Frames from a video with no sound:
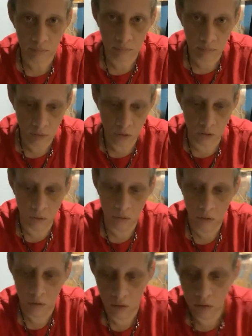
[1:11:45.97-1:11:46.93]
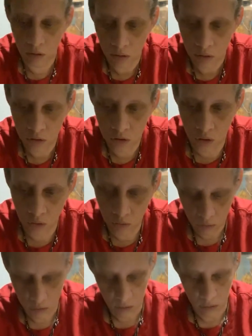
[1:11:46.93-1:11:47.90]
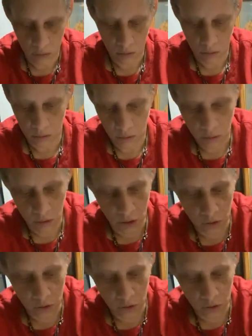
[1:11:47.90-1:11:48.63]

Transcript: You know, so this